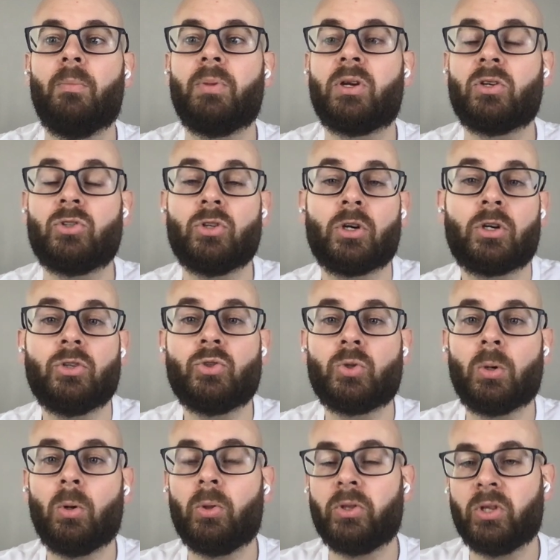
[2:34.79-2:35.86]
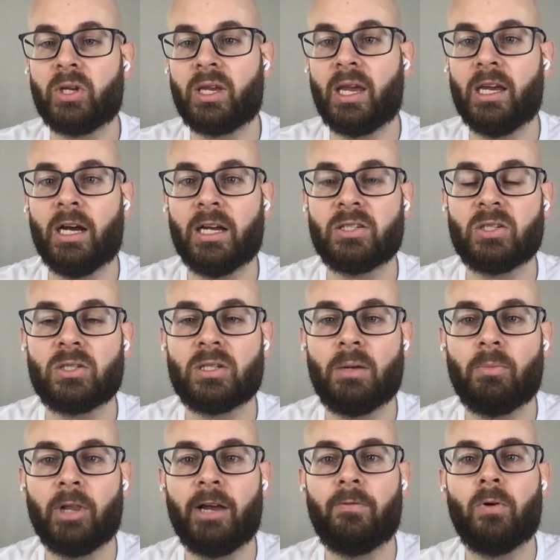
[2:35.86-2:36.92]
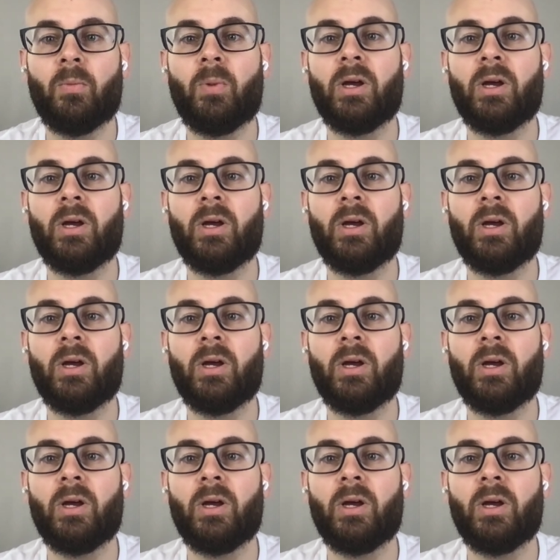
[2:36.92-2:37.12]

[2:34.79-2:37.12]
because you're controlling the chaos at some level,